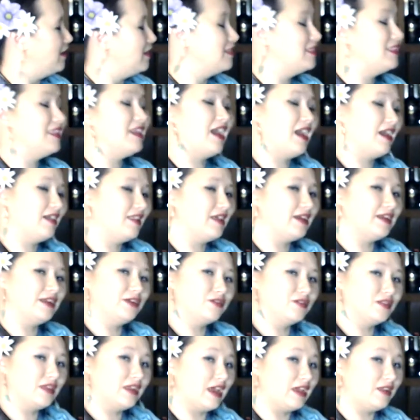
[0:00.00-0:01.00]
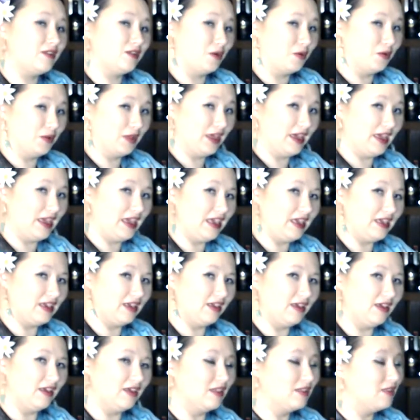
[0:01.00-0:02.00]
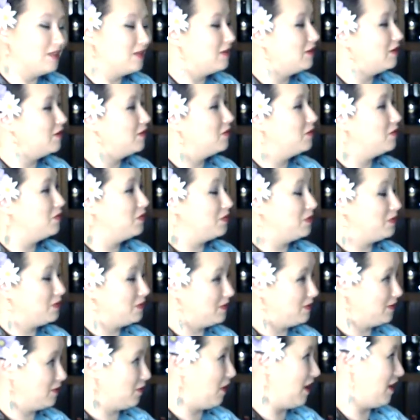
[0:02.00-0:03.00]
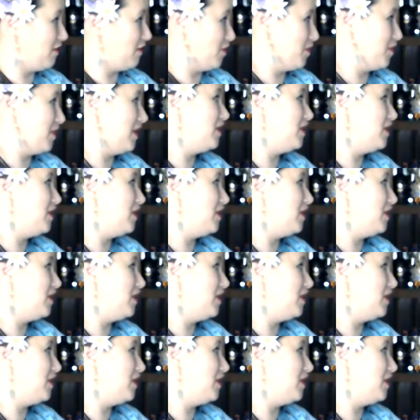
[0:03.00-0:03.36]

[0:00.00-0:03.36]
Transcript: the eyeliner that I don't like. So I have a pink one.